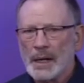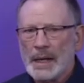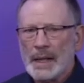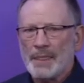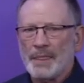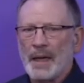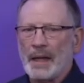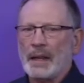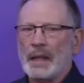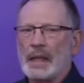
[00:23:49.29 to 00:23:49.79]

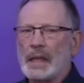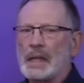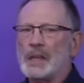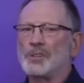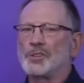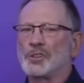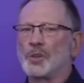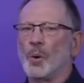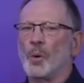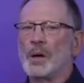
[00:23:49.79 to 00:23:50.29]
that He
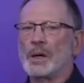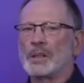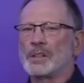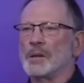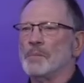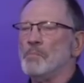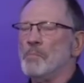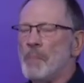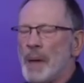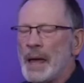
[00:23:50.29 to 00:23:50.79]
is going to
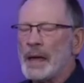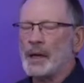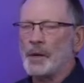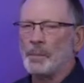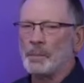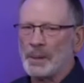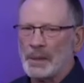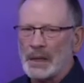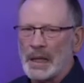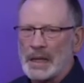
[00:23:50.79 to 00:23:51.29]
make a
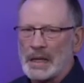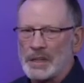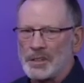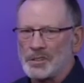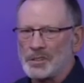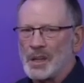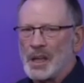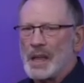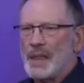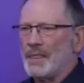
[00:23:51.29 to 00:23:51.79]

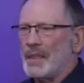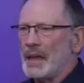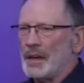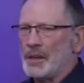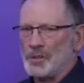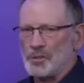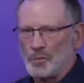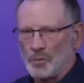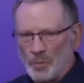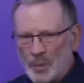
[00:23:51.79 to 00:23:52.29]
place that
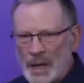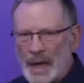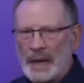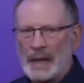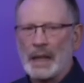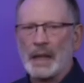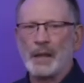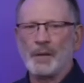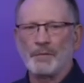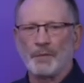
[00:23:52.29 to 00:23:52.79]
is
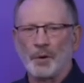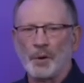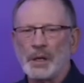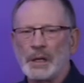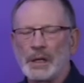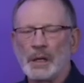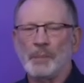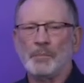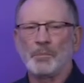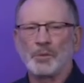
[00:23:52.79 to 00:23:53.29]
ready for
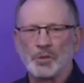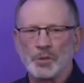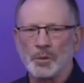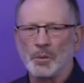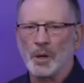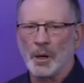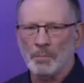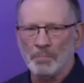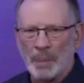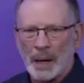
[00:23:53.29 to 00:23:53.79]
Him to
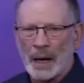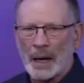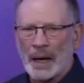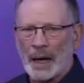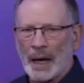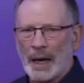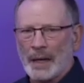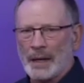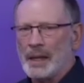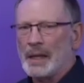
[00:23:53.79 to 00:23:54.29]

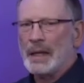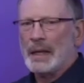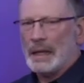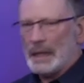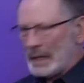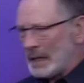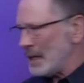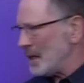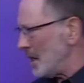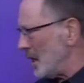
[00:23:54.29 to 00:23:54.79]
abide
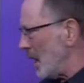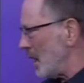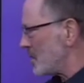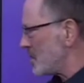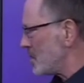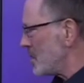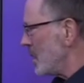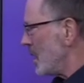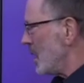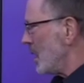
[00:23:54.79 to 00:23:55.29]
in
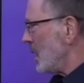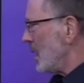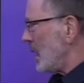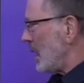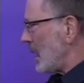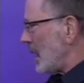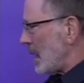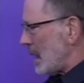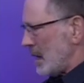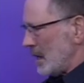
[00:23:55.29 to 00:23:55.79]
us.
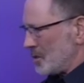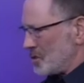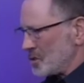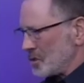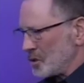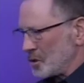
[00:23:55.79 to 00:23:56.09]
It's